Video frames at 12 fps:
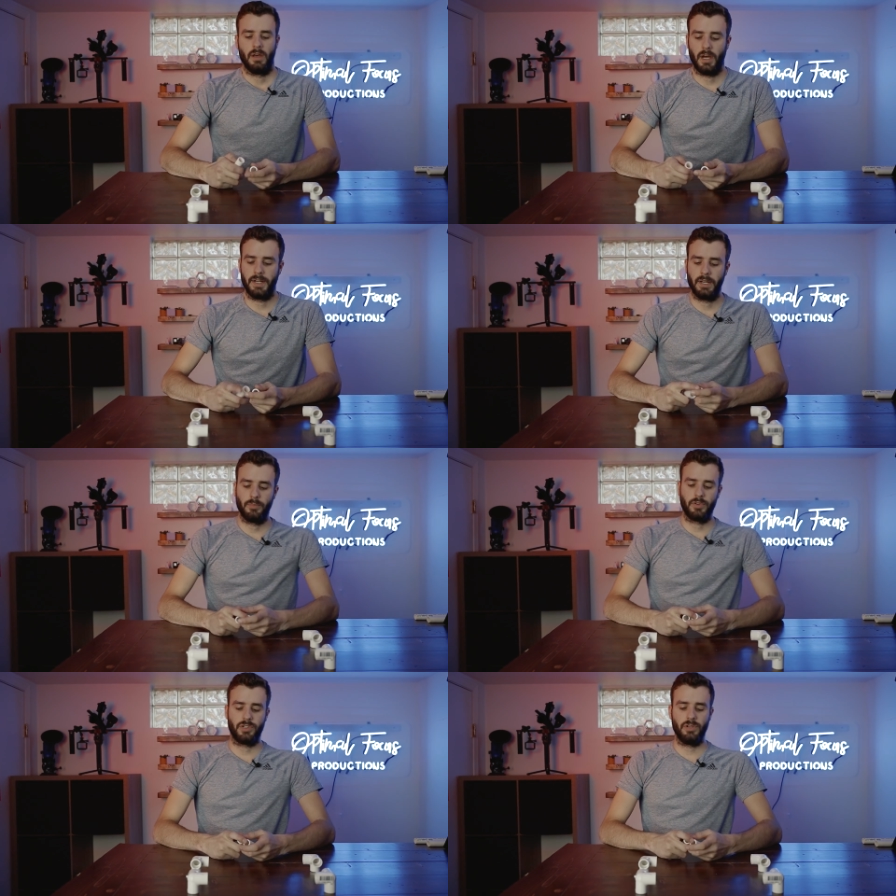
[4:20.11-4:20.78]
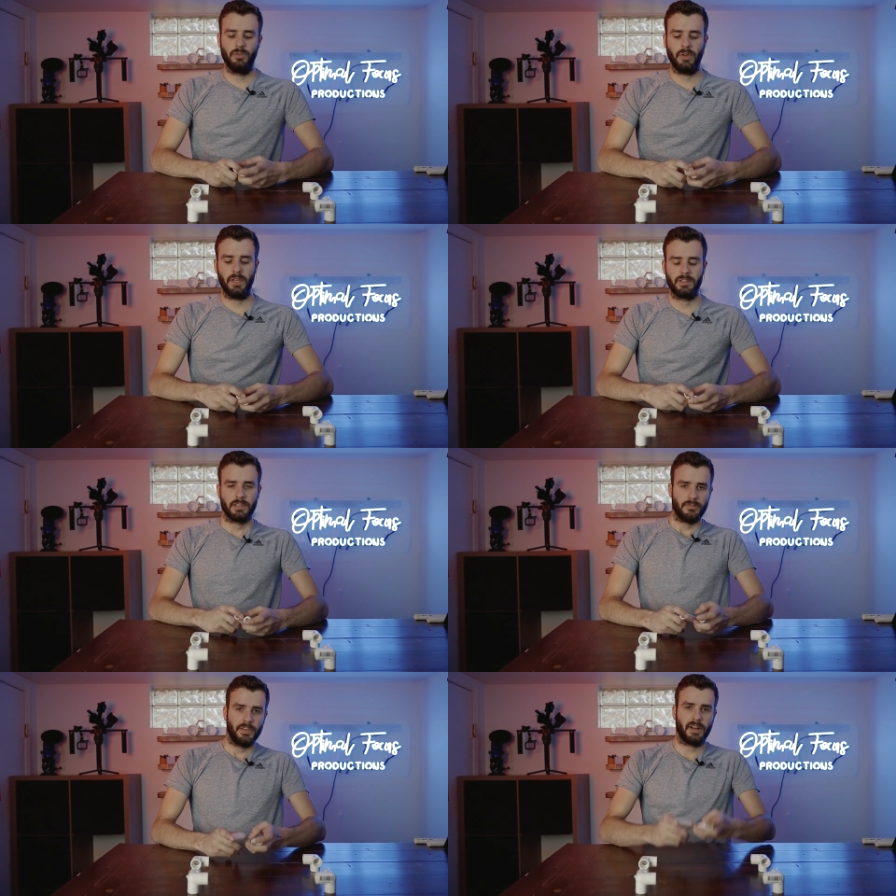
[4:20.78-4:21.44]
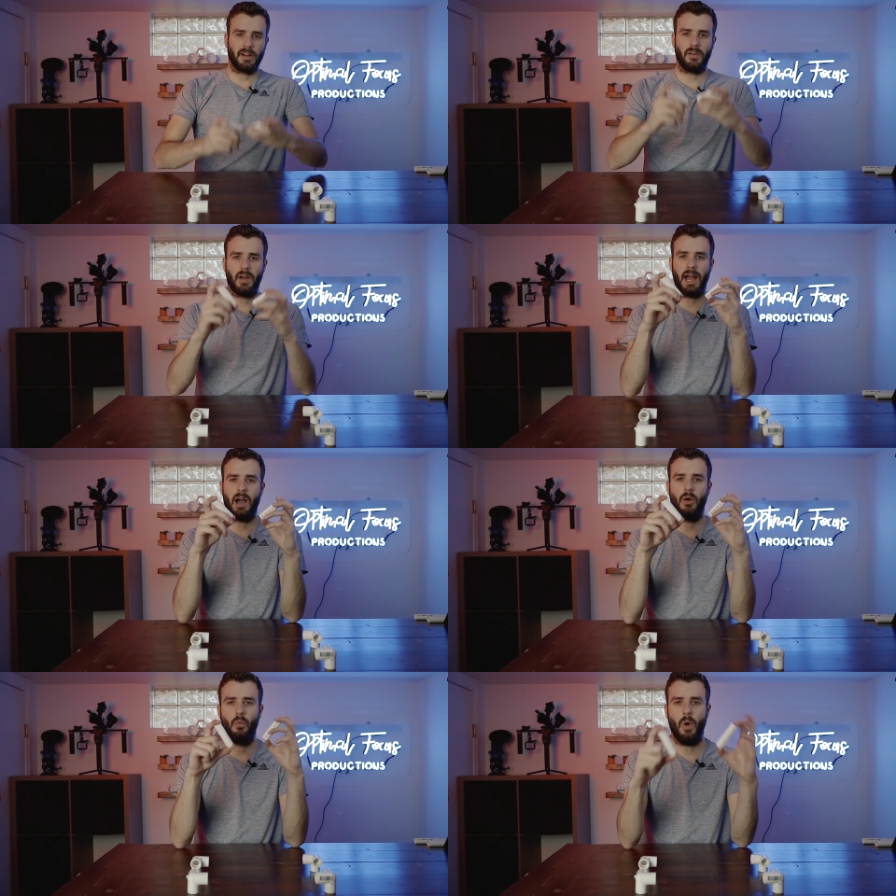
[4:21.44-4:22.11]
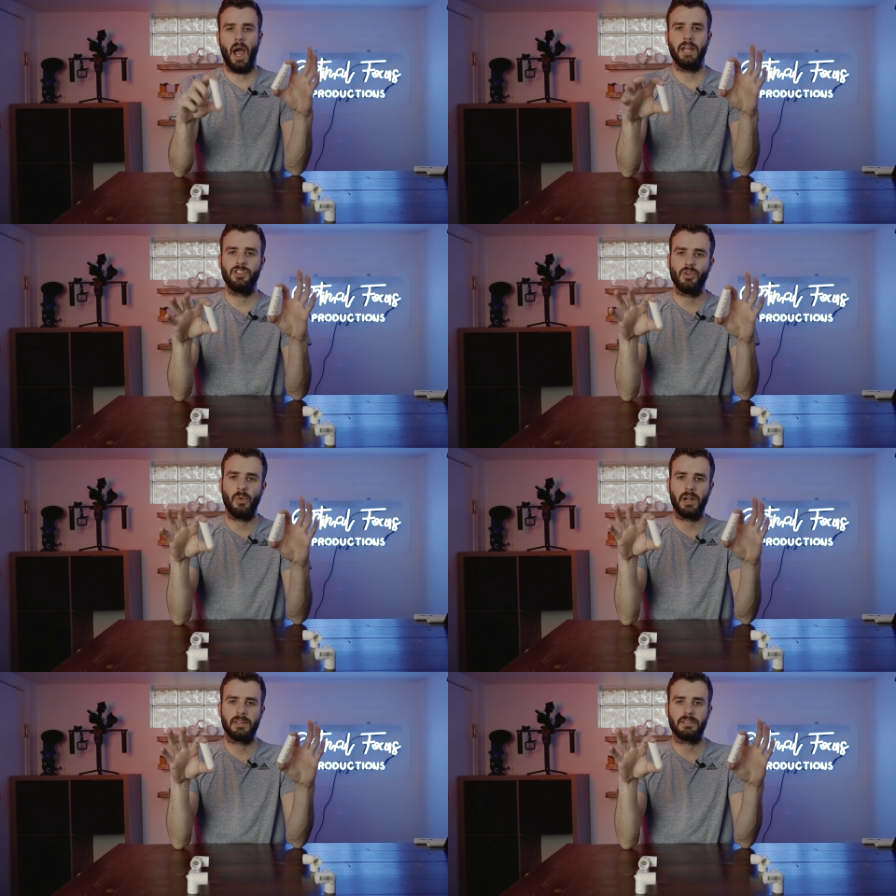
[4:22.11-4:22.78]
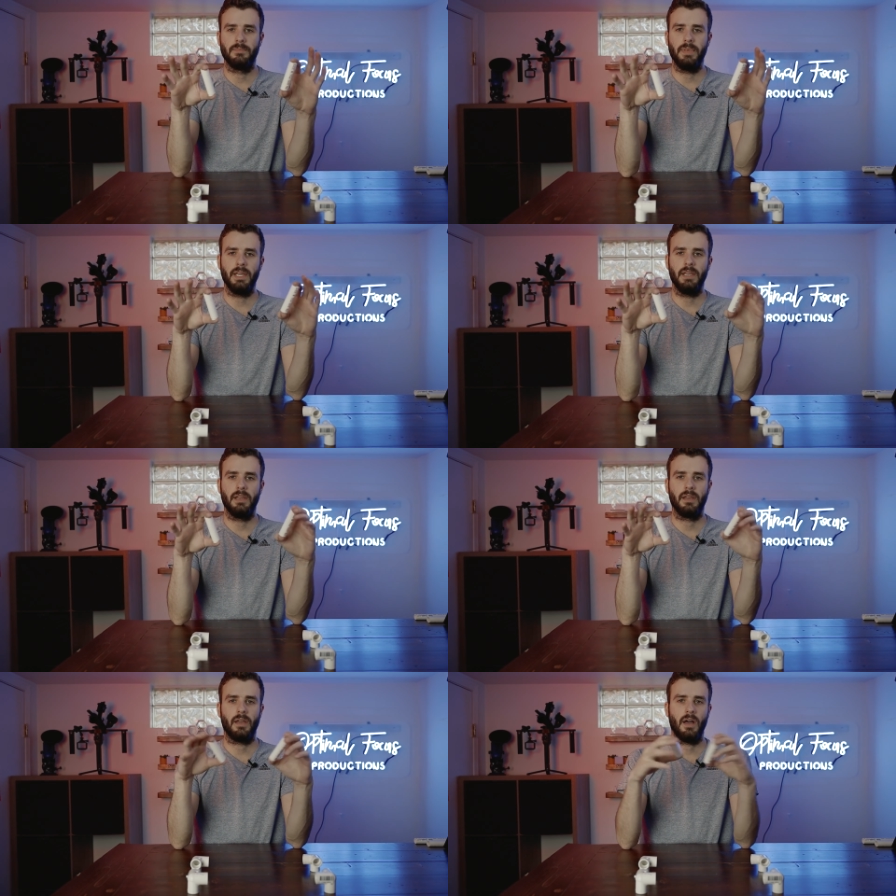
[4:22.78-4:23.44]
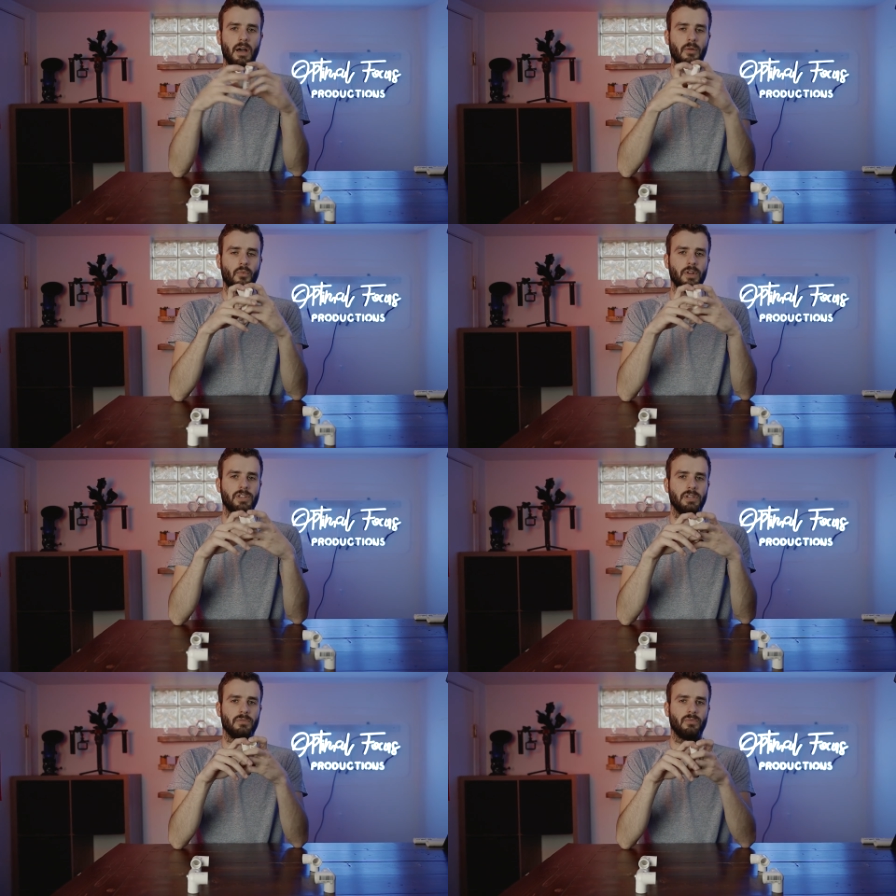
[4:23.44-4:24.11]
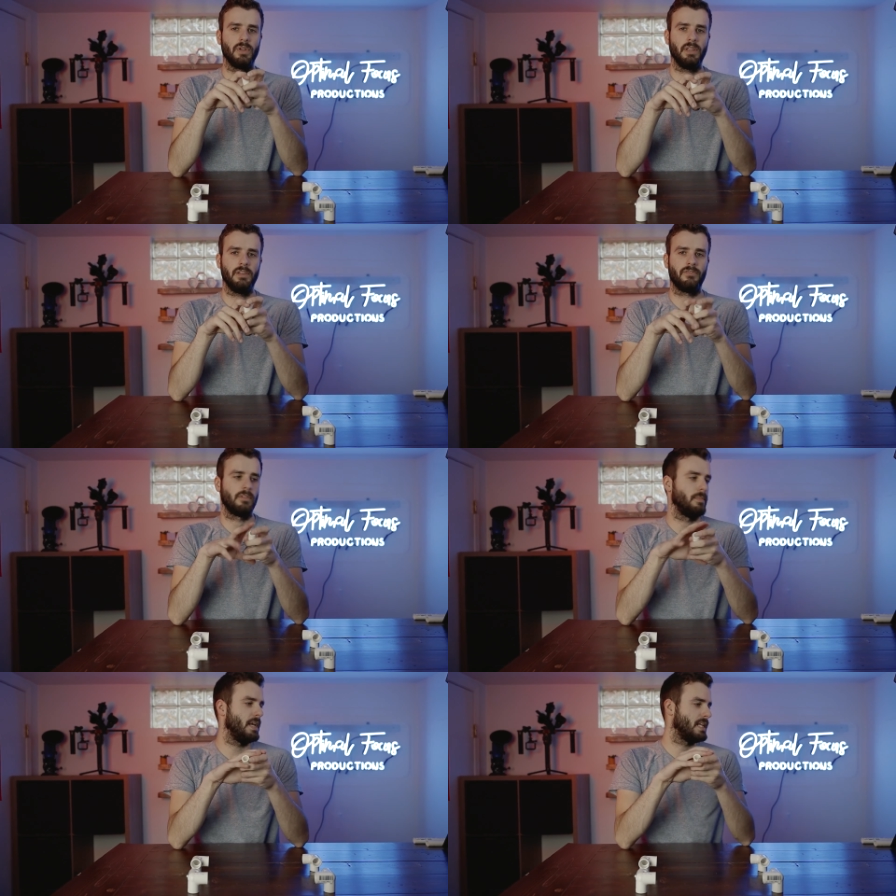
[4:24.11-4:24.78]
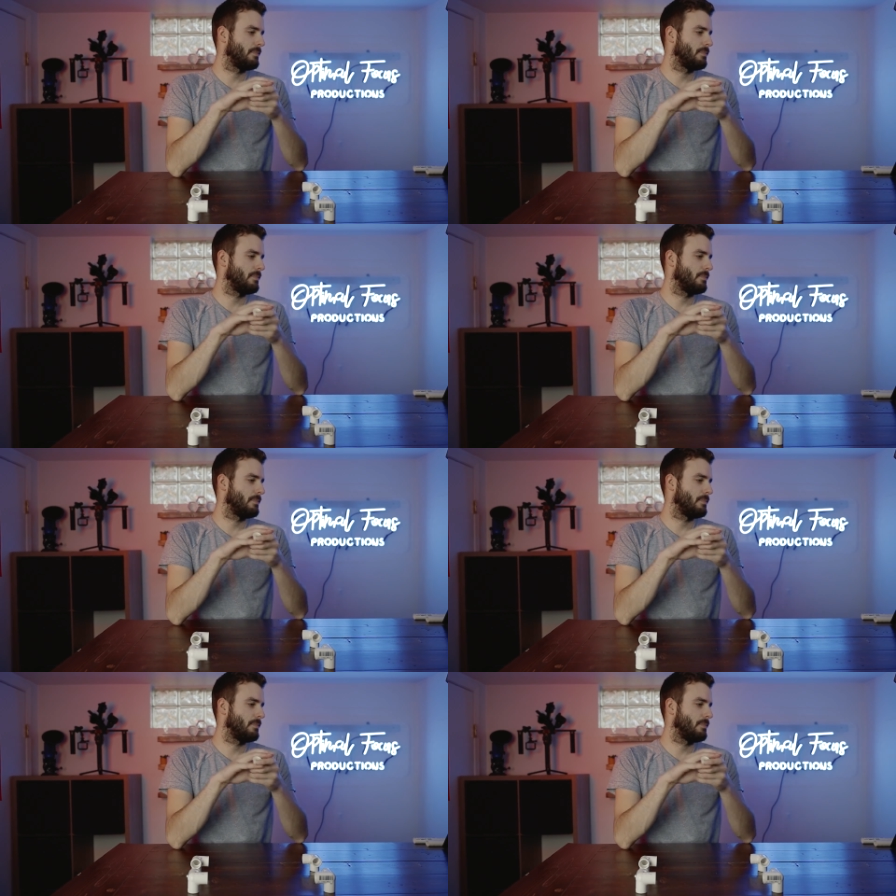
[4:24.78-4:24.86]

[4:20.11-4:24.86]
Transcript: Uh, number two is to figure out how wide you want it to be, uh, which really for me